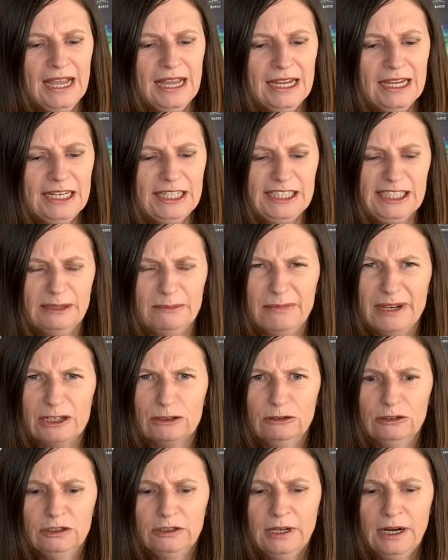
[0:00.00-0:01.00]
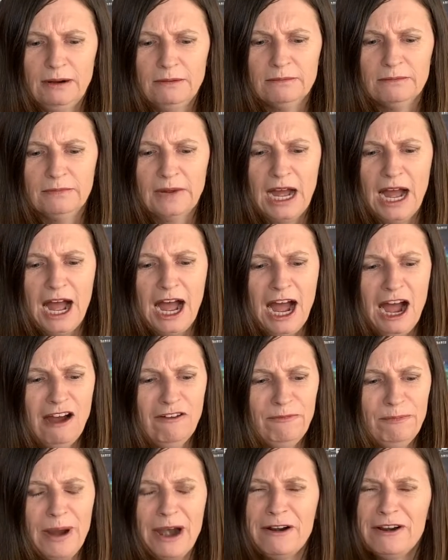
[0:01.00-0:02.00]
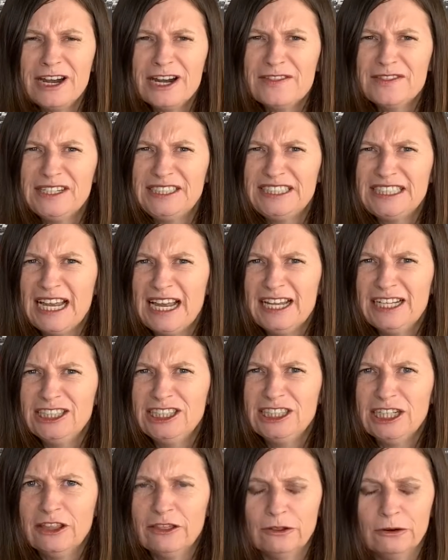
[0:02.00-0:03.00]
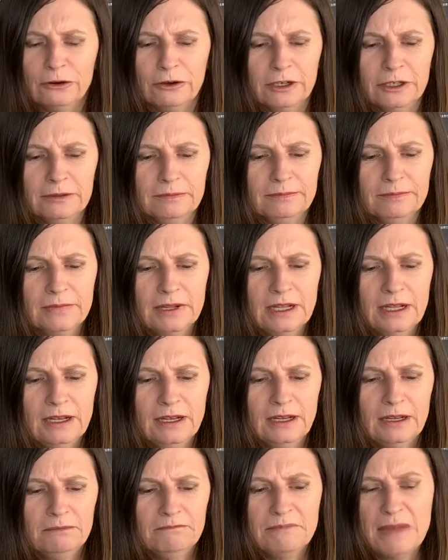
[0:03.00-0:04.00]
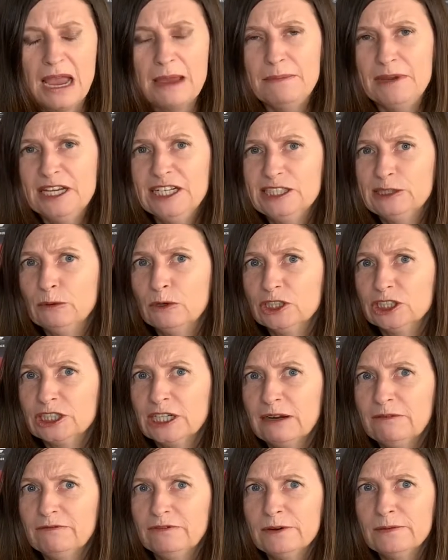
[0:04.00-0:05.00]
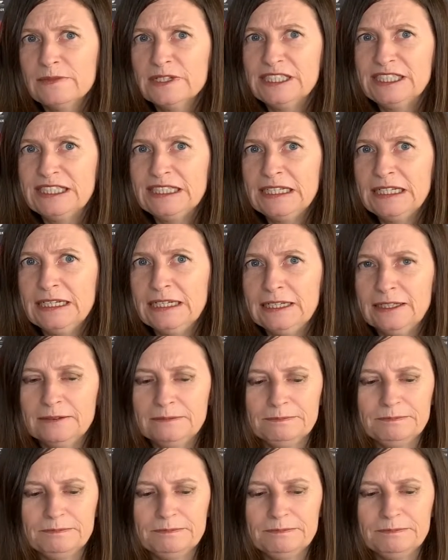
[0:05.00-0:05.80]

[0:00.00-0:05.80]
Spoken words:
It's a metal drum, half buried in the sand, she thought. Maybe it's washed up from the sea.